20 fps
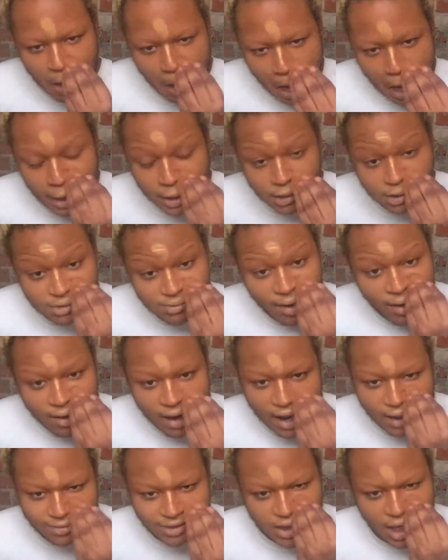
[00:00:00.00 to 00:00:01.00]
I use my
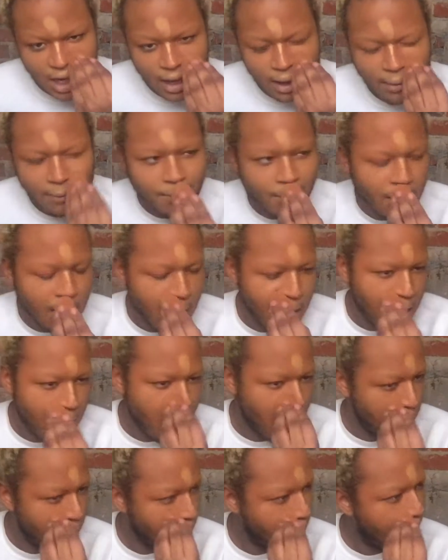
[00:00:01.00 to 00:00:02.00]
laptop.
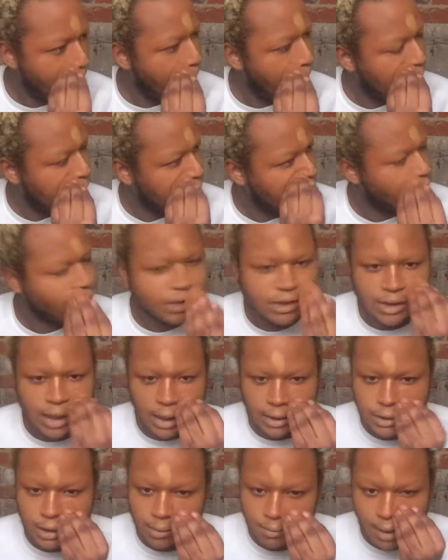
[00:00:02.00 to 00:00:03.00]
I know it's
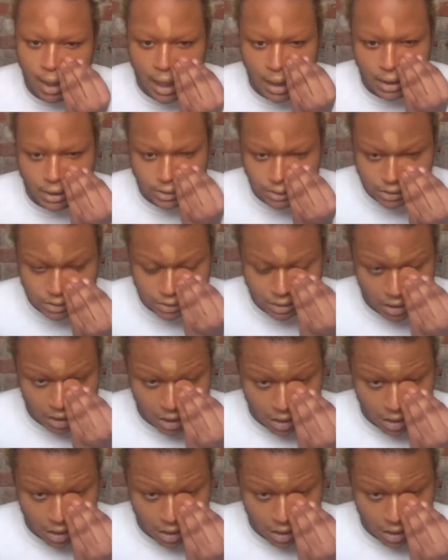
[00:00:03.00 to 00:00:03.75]
not the best,